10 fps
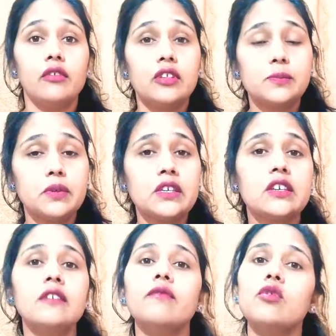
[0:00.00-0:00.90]

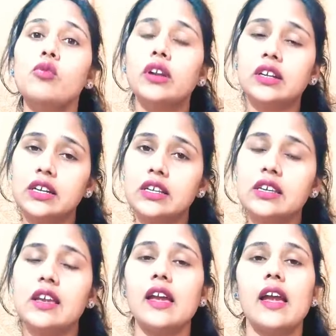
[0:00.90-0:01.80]
speaking
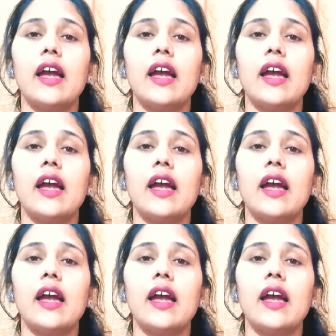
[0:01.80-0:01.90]
fluently